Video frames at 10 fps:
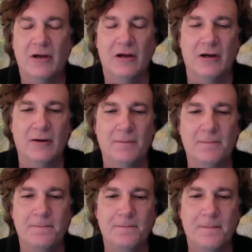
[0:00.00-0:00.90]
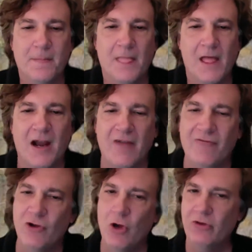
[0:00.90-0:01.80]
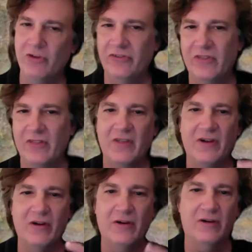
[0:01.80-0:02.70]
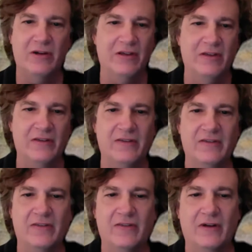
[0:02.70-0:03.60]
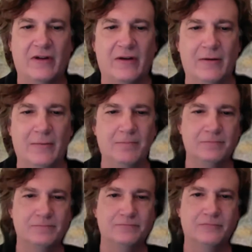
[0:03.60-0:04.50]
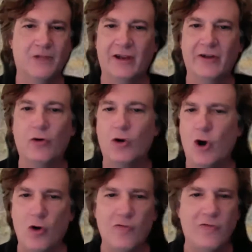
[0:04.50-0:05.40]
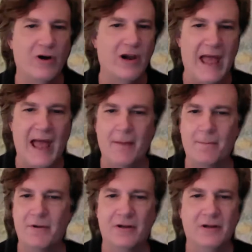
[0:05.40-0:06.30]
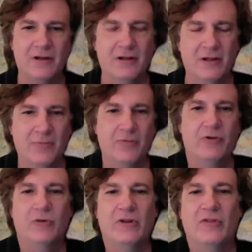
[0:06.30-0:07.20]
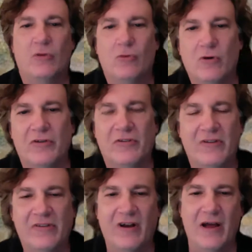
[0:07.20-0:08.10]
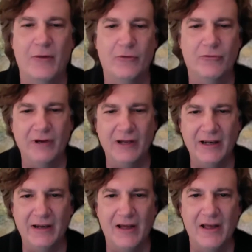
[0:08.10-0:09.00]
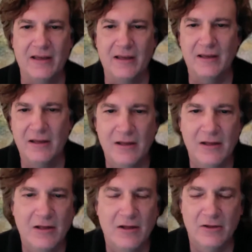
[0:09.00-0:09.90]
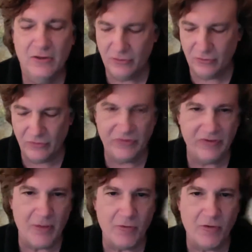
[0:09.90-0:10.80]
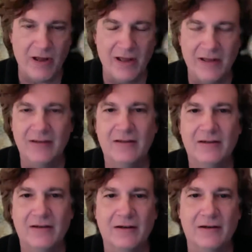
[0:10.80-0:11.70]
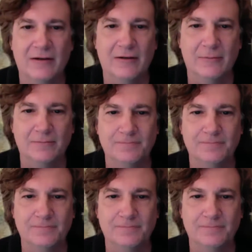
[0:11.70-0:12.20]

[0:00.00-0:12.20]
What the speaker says: Um, and I've noticed that there is a little overlap in between the courses, and I would really like to separate um,